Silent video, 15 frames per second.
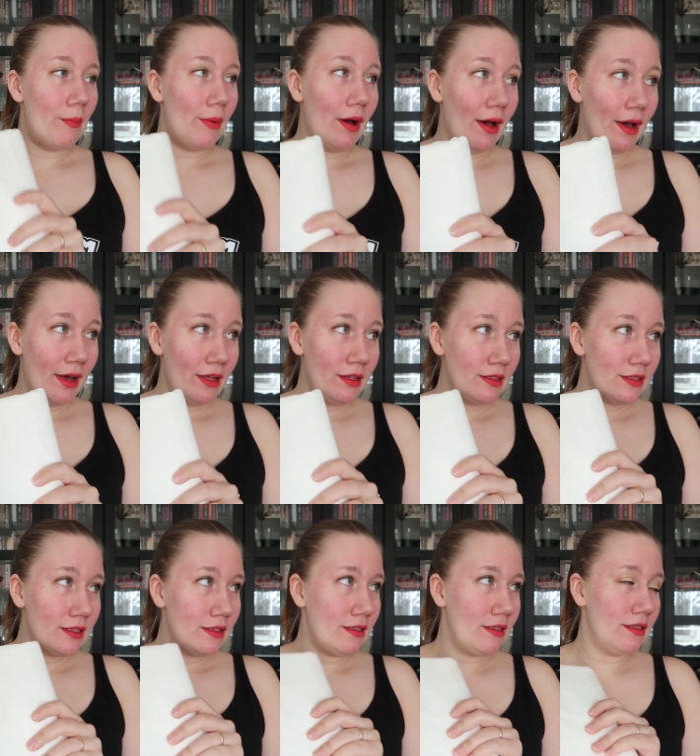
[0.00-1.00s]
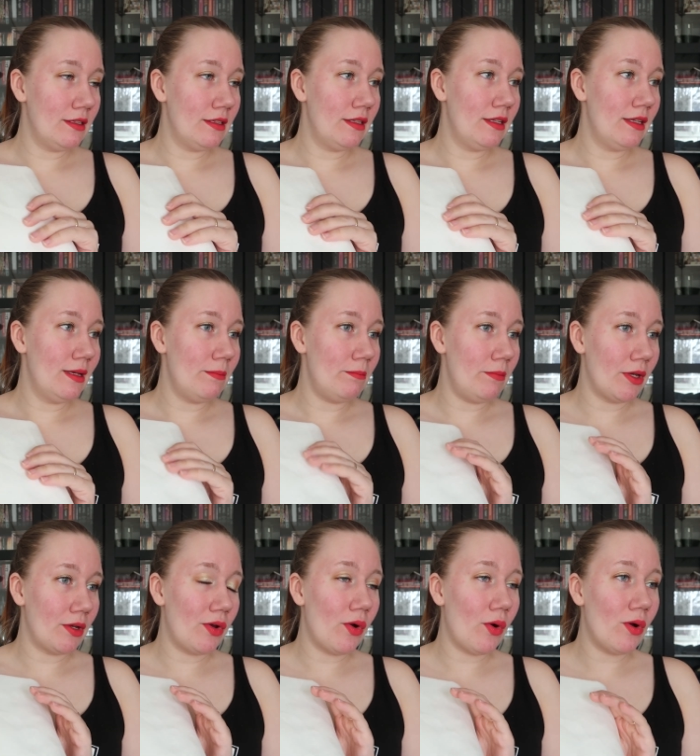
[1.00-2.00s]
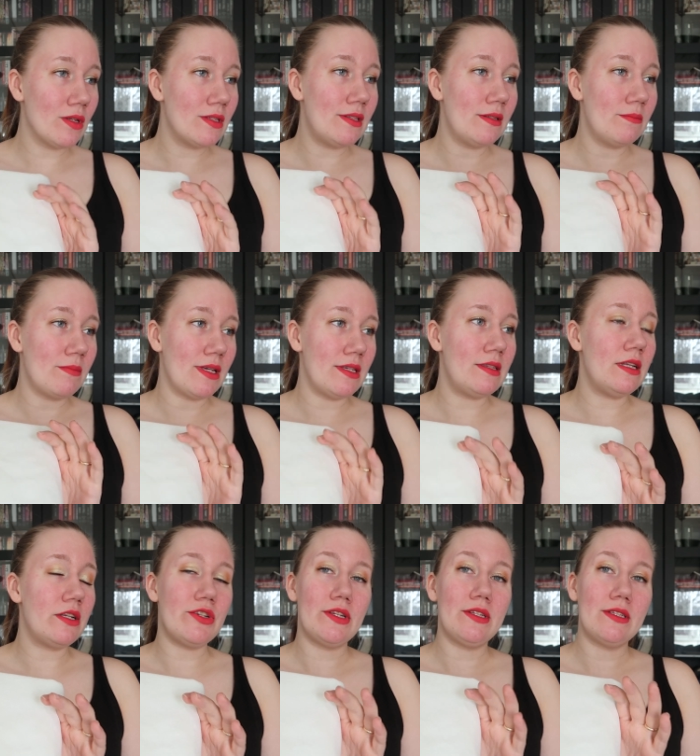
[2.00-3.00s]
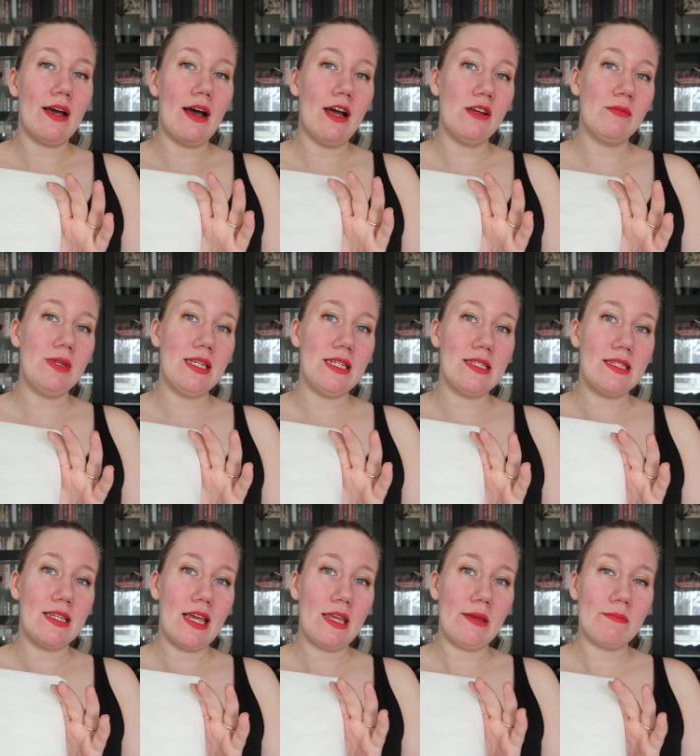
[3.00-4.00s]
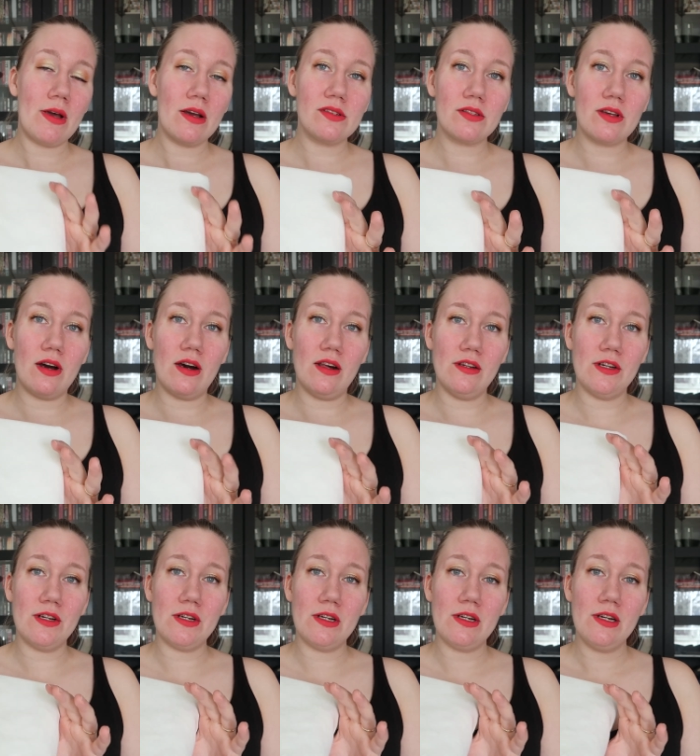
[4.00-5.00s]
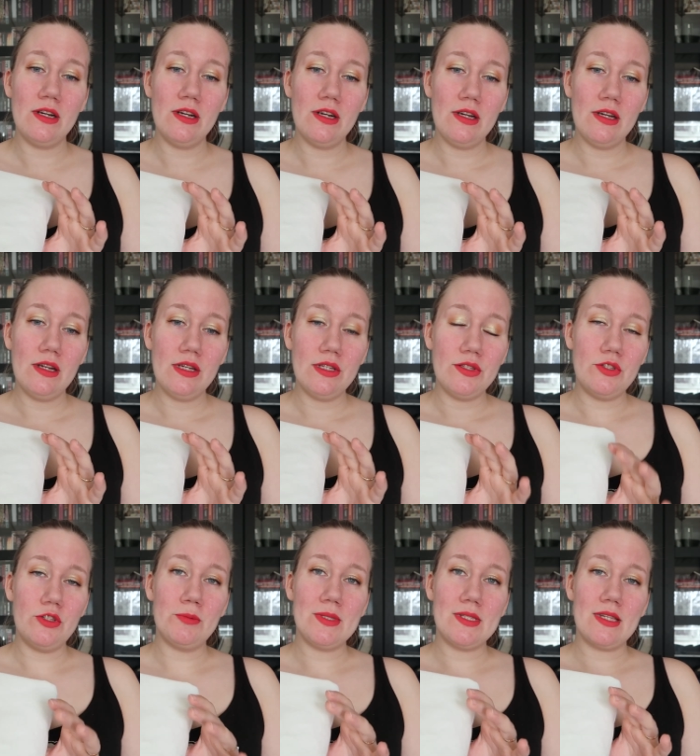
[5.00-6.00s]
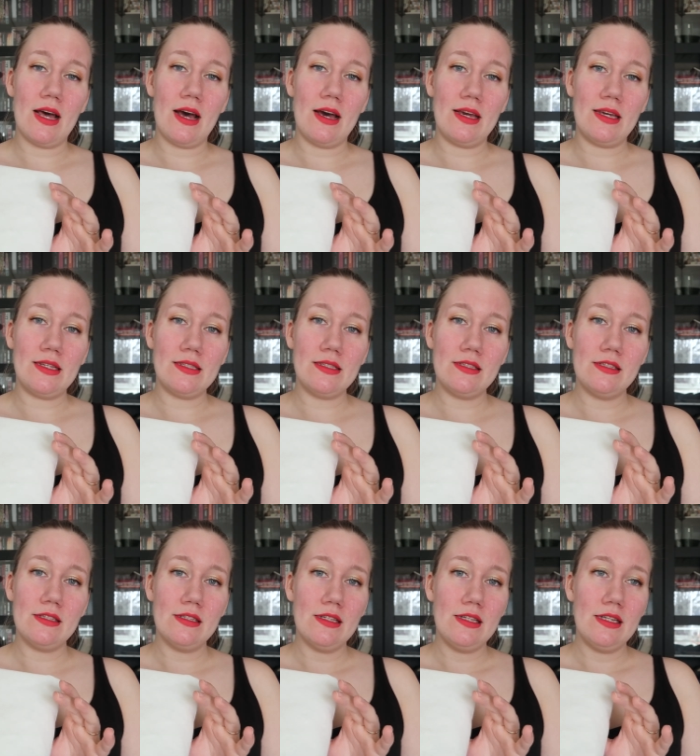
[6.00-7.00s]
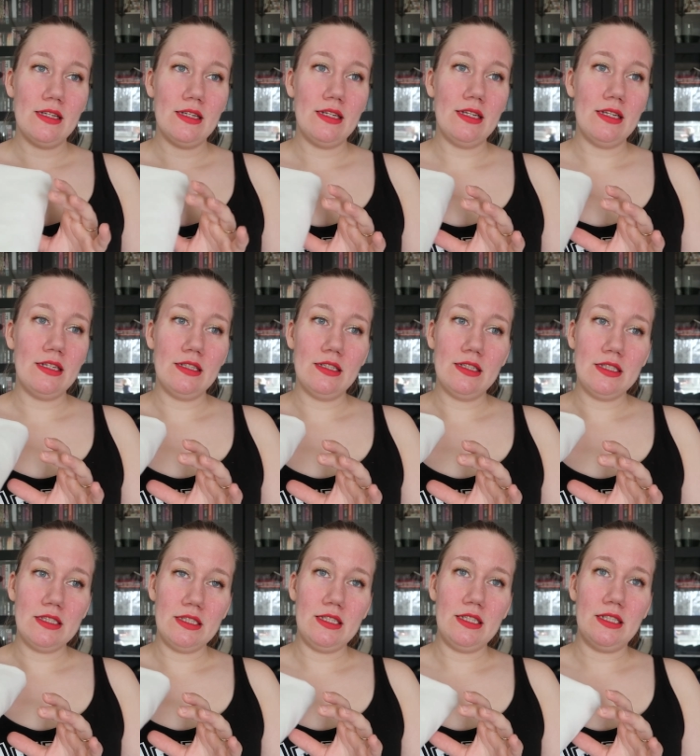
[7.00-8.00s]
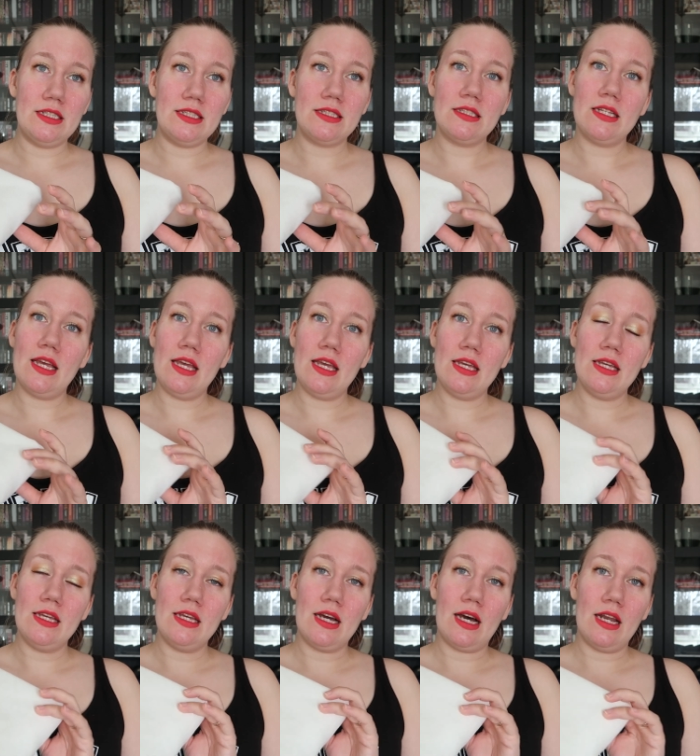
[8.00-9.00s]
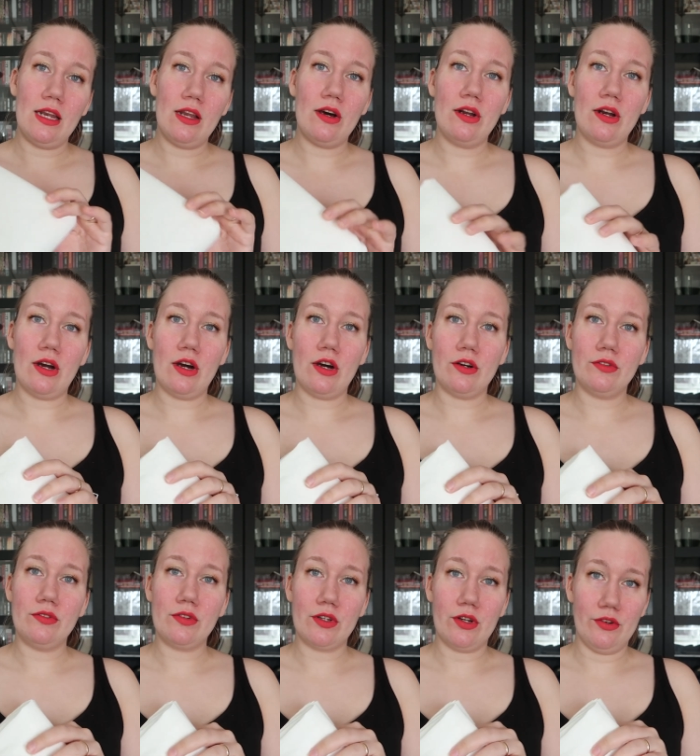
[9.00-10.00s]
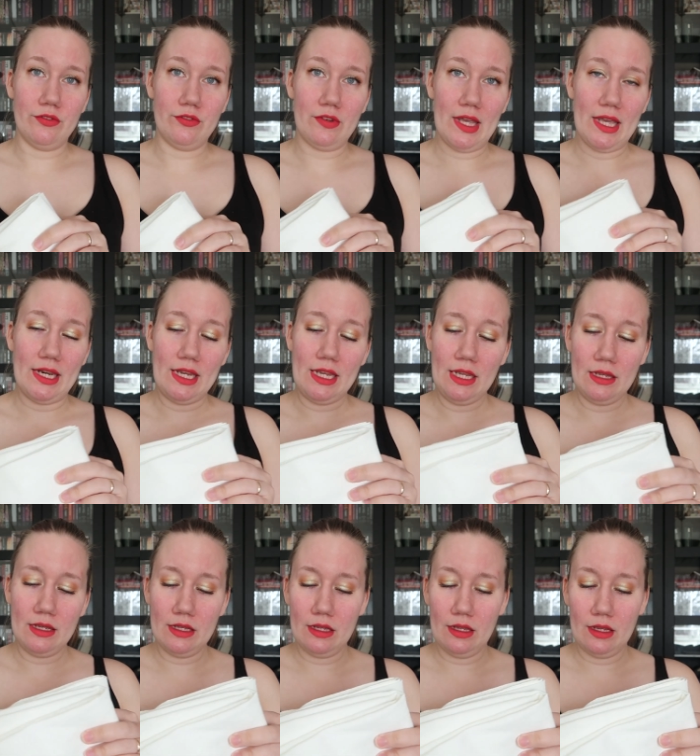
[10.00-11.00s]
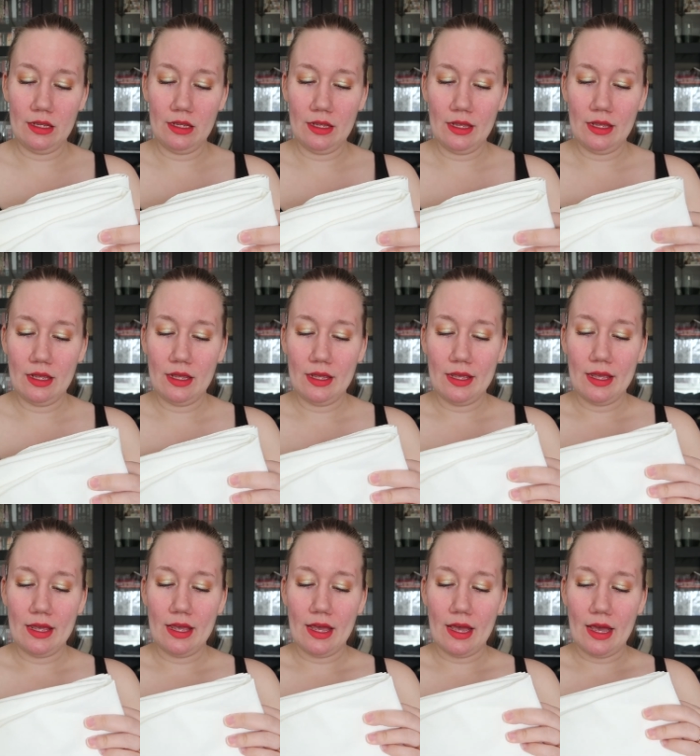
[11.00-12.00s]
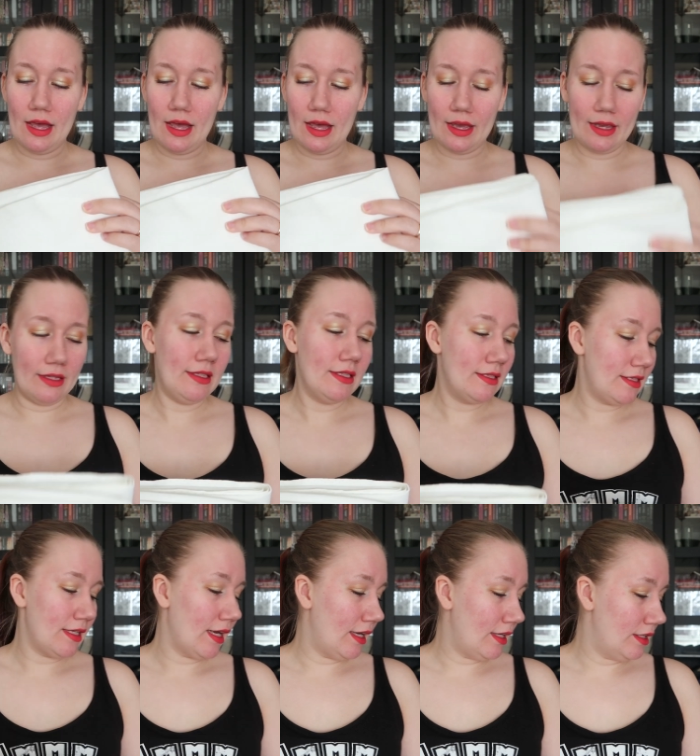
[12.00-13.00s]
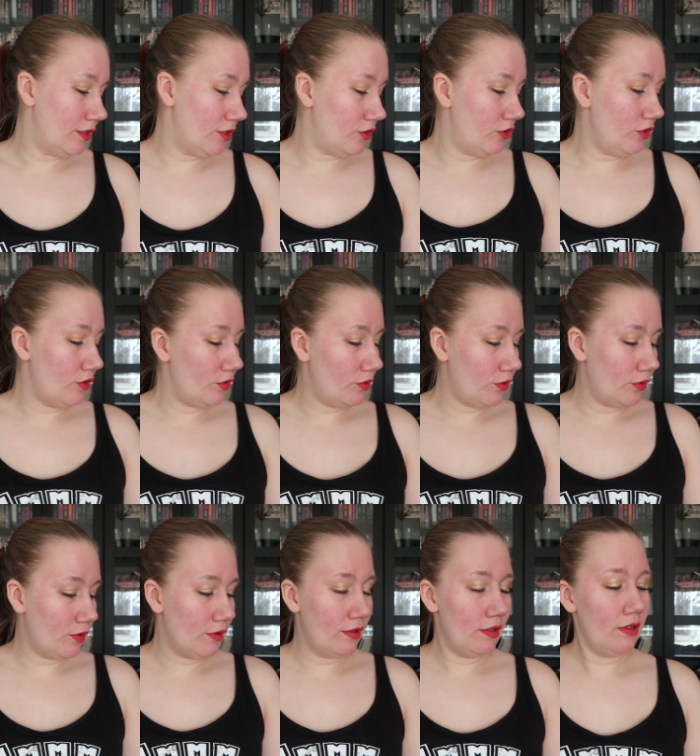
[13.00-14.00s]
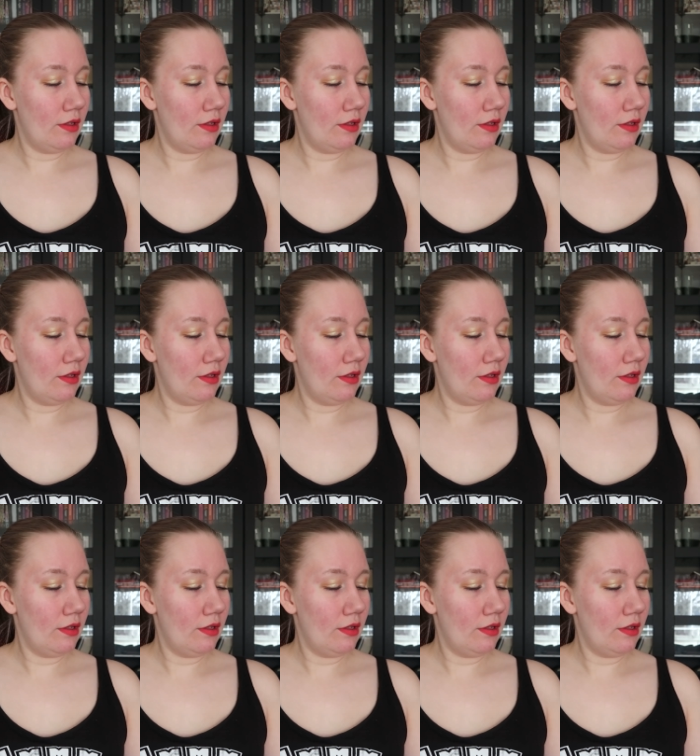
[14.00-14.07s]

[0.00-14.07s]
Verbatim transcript: but because my stitching time is a max color super size it is a lot of confetti I decided to do